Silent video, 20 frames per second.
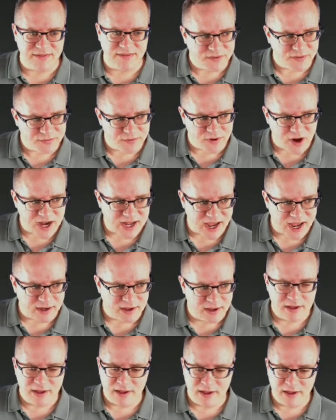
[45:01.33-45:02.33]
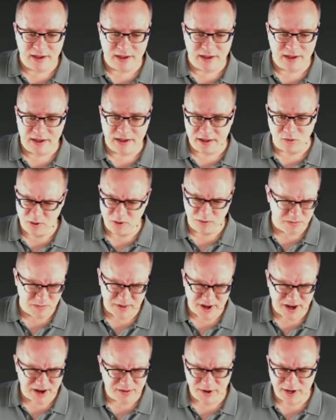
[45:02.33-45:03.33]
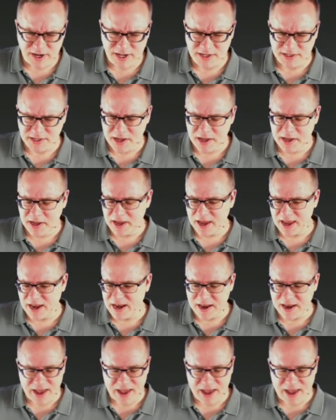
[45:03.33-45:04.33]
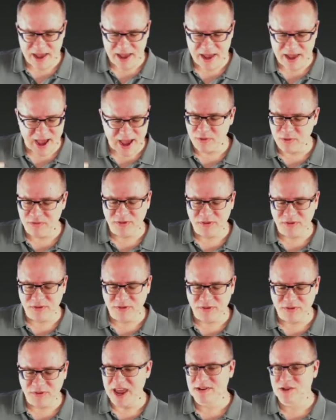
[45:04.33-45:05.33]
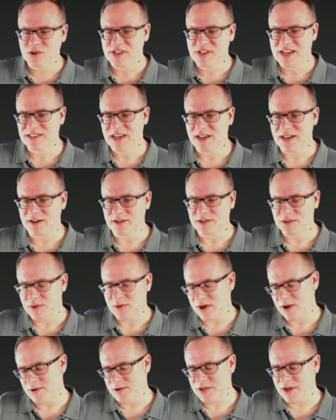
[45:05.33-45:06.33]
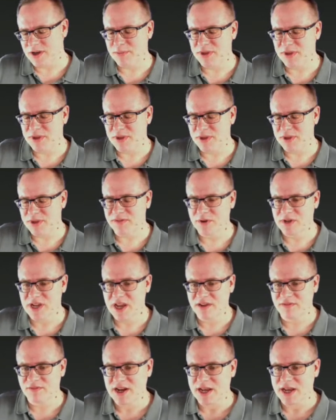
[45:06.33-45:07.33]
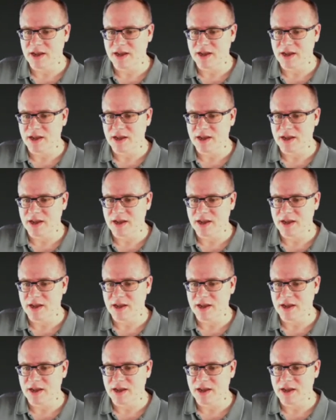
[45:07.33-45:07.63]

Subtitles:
Freitag or whatever it is. And I will forget 2 seconds later. So I always call him Pete Freitag.